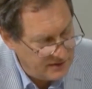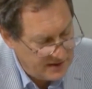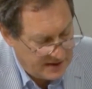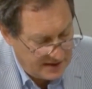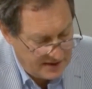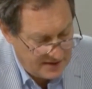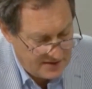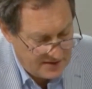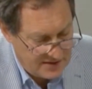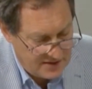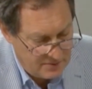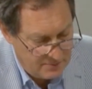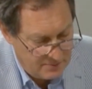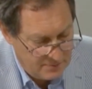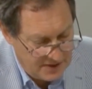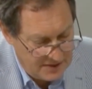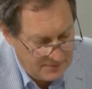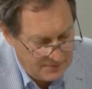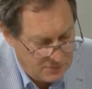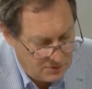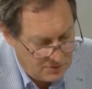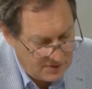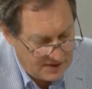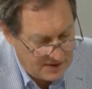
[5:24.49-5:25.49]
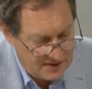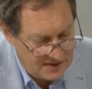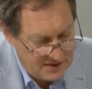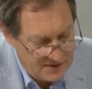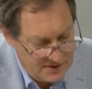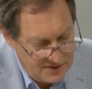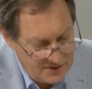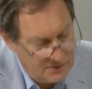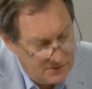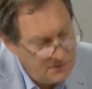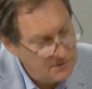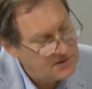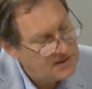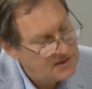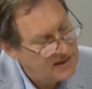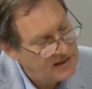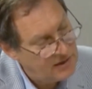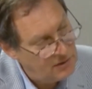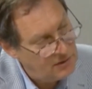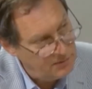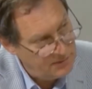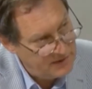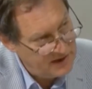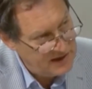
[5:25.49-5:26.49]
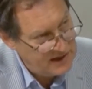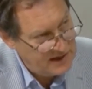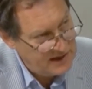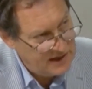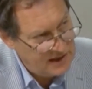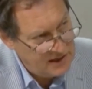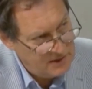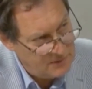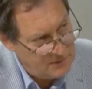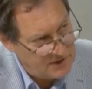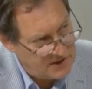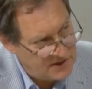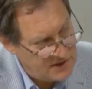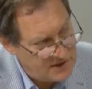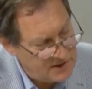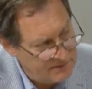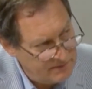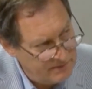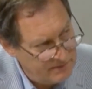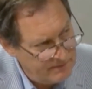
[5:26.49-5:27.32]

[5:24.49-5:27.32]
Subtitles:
things that people can do to help their neighbours?